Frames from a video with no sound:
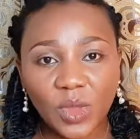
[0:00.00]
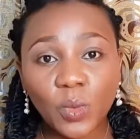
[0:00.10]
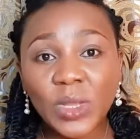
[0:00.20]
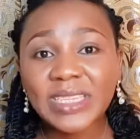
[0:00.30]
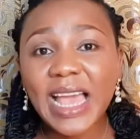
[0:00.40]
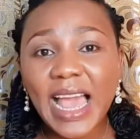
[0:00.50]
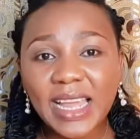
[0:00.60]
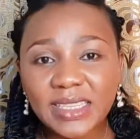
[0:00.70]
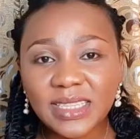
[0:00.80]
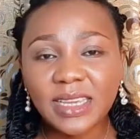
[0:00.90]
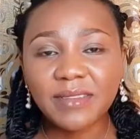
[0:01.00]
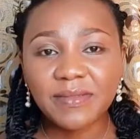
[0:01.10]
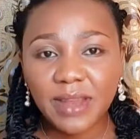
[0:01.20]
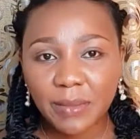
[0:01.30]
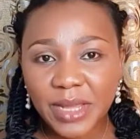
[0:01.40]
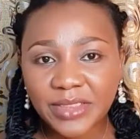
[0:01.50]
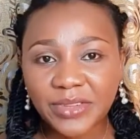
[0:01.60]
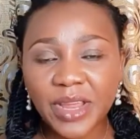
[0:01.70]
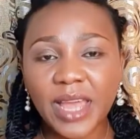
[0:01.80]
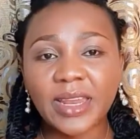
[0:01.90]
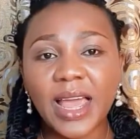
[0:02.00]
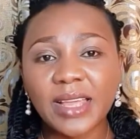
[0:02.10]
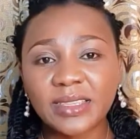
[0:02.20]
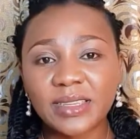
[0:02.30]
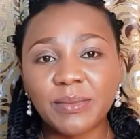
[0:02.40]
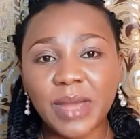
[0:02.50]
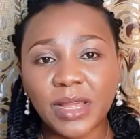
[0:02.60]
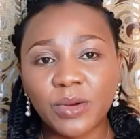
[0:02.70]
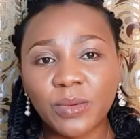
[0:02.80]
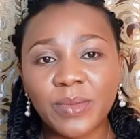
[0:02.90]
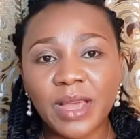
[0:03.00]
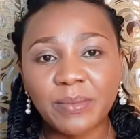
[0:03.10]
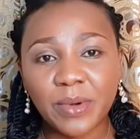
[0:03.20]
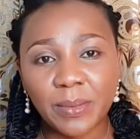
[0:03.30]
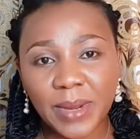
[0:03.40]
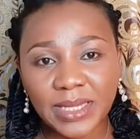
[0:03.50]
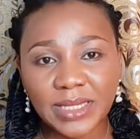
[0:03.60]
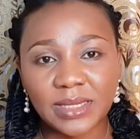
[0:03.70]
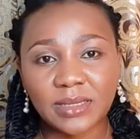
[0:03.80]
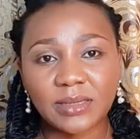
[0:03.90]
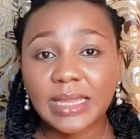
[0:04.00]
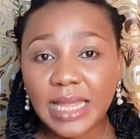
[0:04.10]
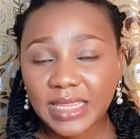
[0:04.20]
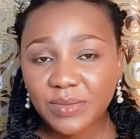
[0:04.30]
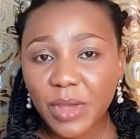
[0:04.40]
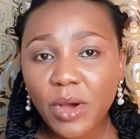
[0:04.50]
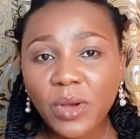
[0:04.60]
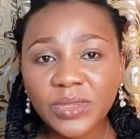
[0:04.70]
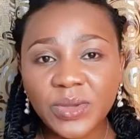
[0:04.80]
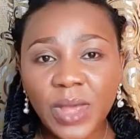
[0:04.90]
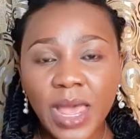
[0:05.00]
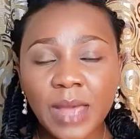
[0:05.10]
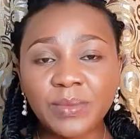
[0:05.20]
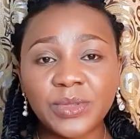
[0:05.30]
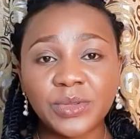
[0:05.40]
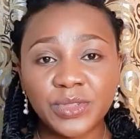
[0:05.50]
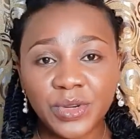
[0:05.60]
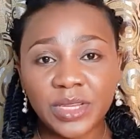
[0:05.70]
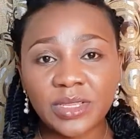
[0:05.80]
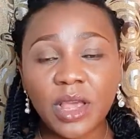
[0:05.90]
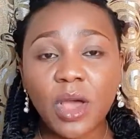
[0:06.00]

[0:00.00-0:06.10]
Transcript: with anti-inflammatory and antimicrobial properties that may also help to treat